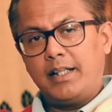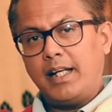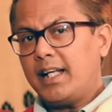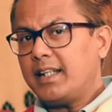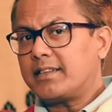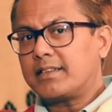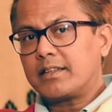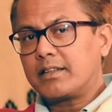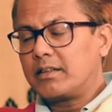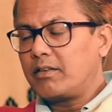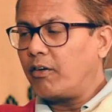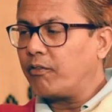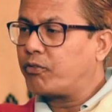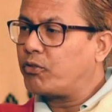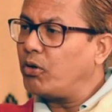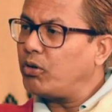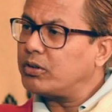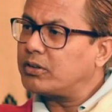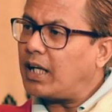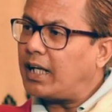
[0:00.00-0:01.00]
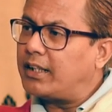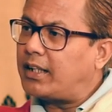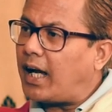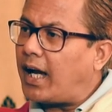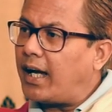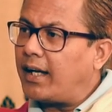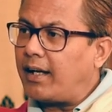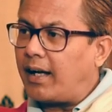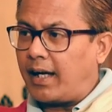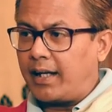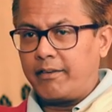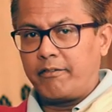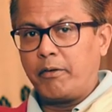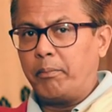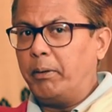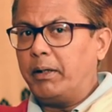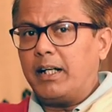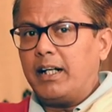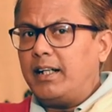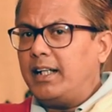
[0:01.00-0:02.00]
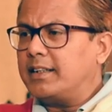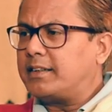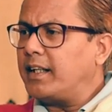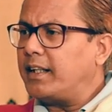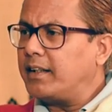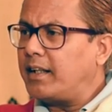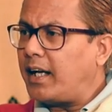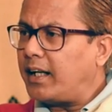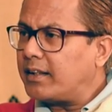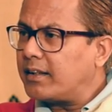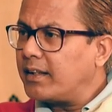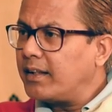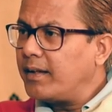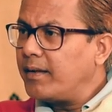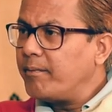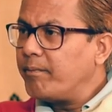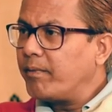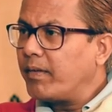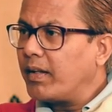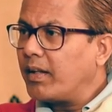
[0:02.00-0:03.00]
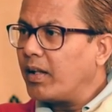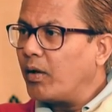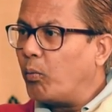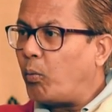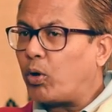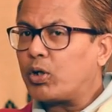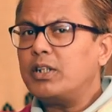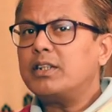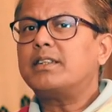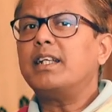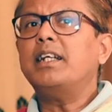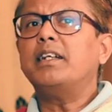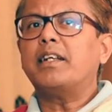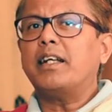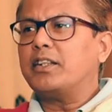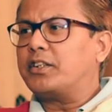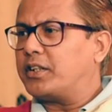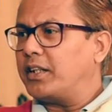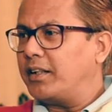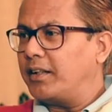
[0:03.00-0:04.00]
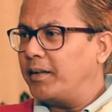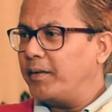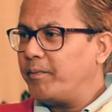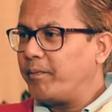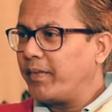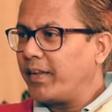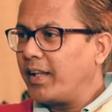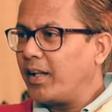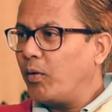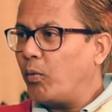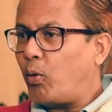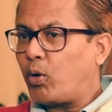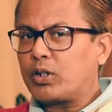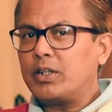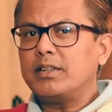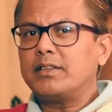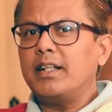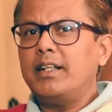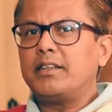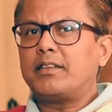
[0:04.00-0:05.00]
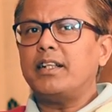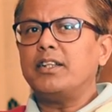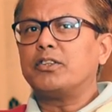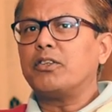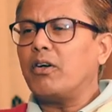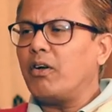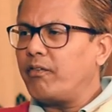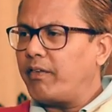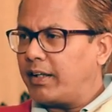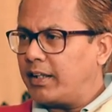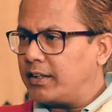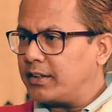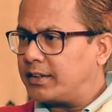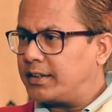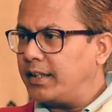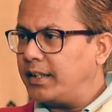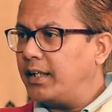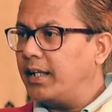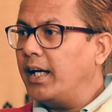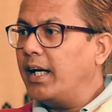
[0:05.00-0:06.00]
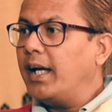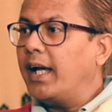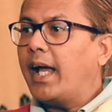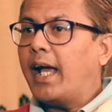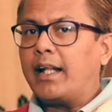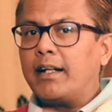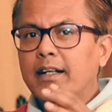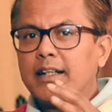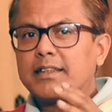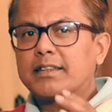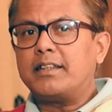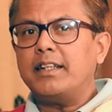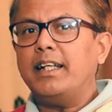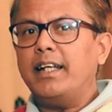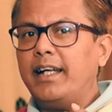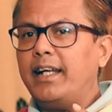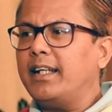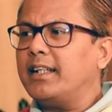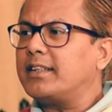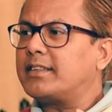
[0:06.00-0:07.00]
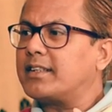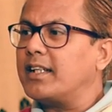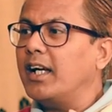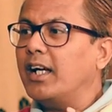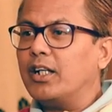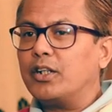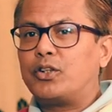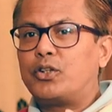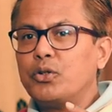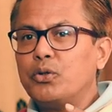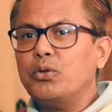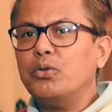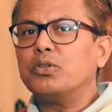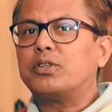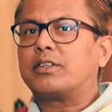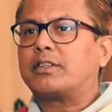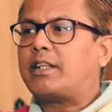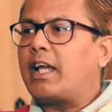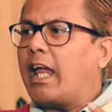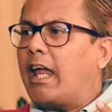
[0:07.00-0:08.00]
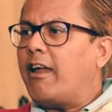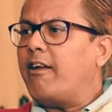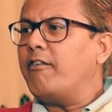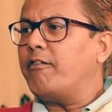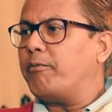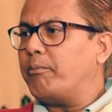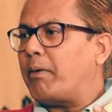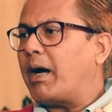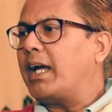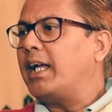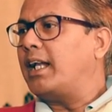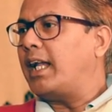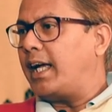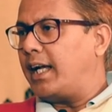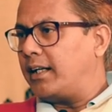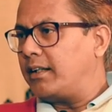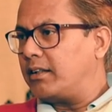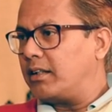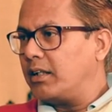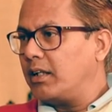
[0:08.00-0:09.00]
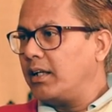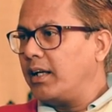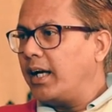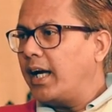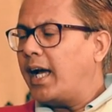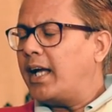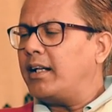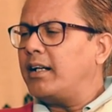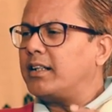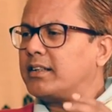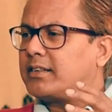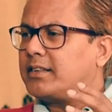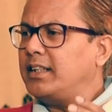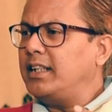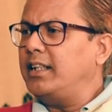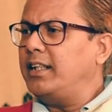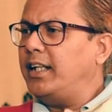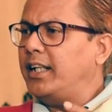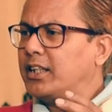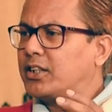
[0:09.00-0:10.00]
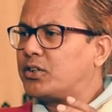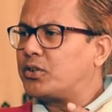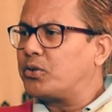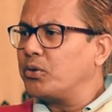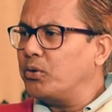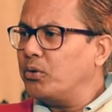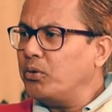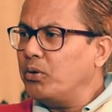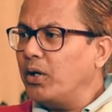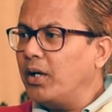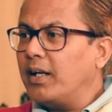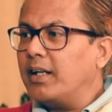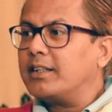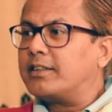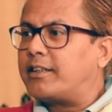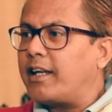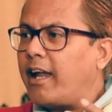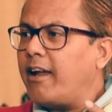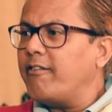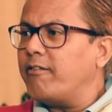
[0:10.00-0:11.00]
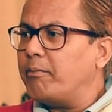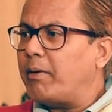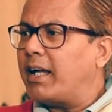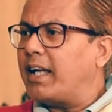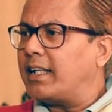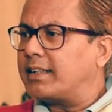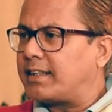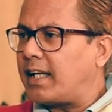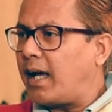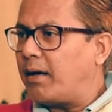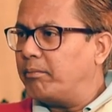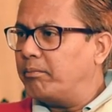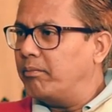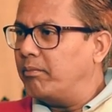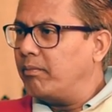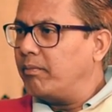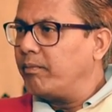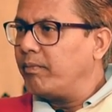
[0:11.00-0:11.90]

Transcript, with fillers: Yes, of course. I repeatedly said that. What is the intention? What is the intention of NRC? NRC is to save my land. NRC is to save my Assam.